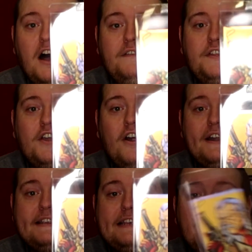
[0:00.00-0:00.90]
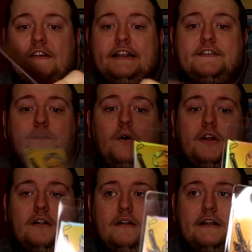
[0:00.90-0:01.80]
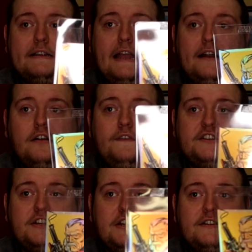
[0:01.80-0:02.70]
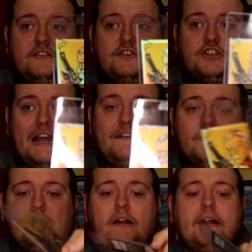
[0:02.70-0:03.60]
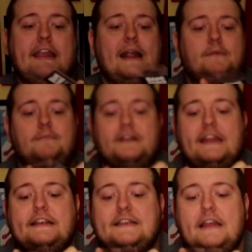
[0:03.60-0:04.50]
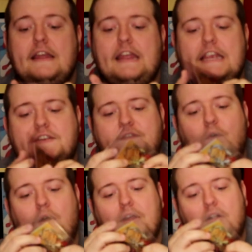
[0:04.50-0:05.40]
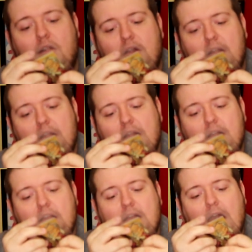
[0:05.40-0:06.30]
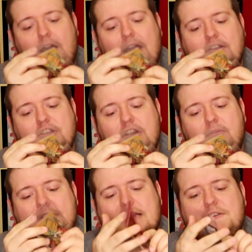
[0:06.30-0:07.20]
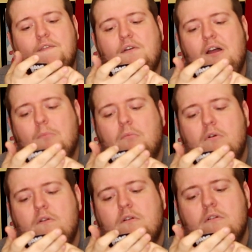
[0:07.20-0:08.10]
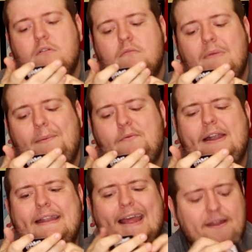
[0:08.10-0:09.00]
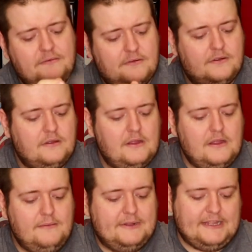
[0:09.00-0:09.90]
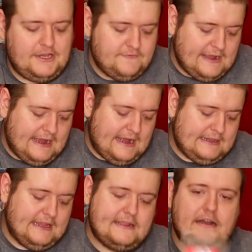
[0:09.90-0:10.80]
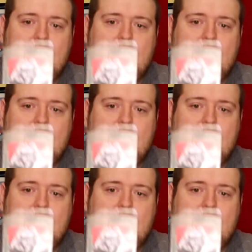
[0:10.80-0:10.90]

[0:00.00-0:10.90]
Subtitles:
of the card itself because it's foil. I don't know if it's going to shine very well on camera, but he's foil. I don't actually know what that's from. Maybe Red Dead. But then you've got like